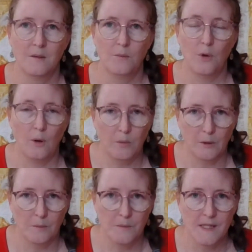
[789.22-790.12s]

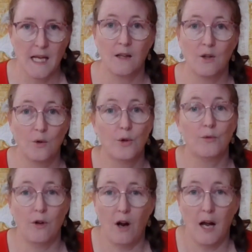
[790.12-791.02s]
problems that could
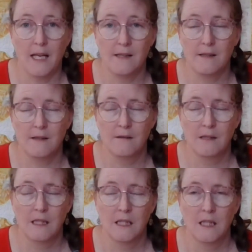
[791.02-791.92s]
arise,
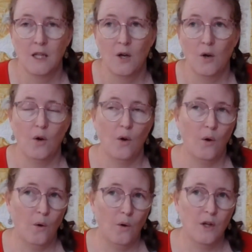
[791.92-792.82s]

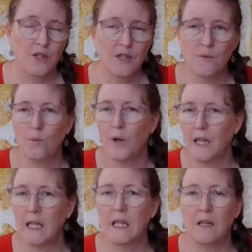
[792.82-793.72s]
or just
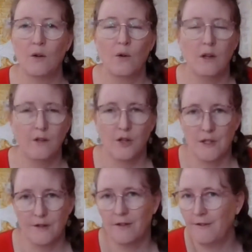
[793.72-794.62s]
working in all of
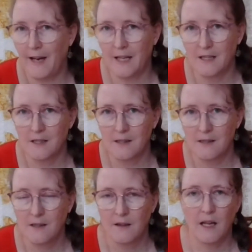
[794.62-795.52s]
those different
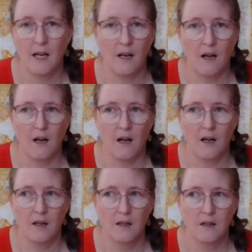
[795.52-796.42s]
factors that
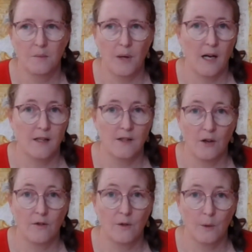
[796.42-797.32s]
are parts
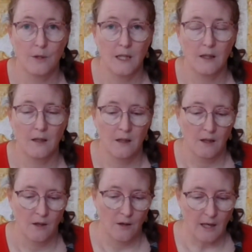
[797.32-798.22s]
of quilting.
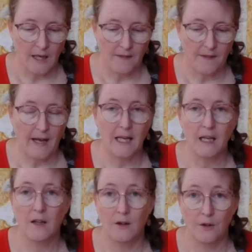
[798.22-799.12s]
And they
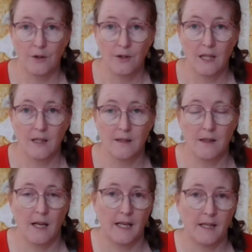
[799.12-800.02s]
include things
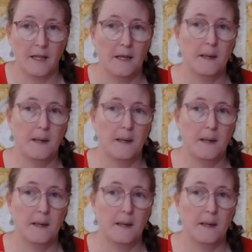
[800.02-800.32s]
like